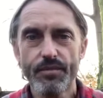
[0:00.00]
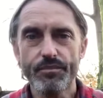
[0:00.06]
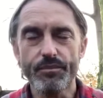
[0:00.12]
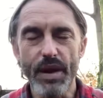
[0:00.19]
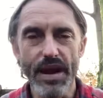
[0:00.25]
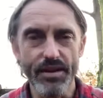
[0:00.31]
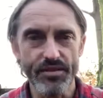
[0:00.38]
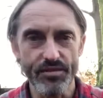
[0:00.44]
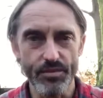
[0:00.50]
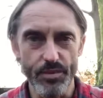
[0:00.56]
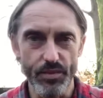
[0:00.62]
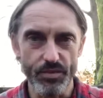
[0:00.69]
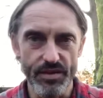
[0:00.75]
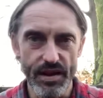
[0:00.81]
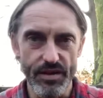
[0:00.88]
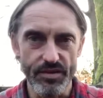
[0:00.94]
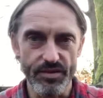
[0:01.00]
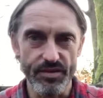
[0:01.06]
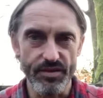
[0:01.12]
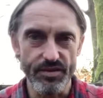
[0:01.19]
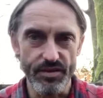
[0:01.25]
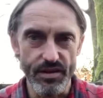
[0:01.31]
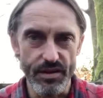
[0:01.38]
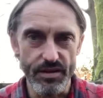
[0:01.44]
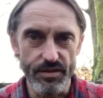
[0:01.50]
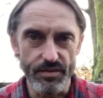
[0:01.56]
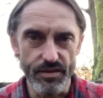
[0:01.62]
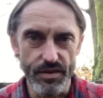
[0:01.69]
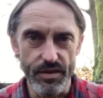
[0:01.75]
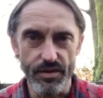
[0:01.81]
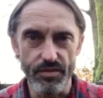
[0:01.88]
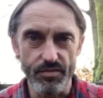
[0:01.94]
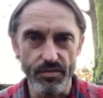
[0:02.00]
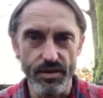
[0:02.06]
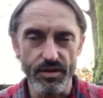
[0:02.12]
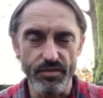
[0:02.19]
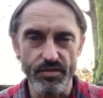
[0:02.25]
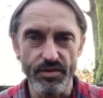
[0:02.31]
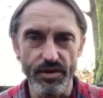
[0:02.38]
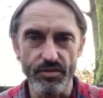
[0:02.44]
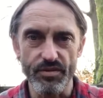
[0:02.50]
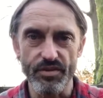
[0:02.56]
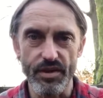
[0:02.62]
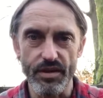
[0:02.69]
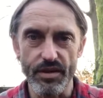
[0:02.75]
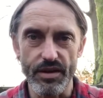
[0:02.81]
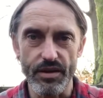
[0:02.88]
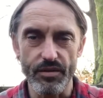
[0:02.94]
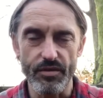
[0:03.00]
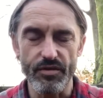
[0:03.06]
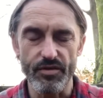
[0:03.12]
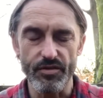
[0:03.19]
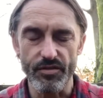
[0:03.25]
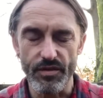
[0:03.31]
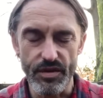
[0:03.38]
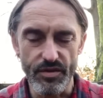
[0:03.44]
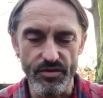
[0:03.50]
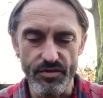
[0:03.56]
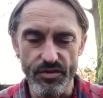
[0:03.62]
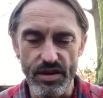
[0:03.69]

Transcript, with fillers: maximum density that you you've, you've suddenly you just you,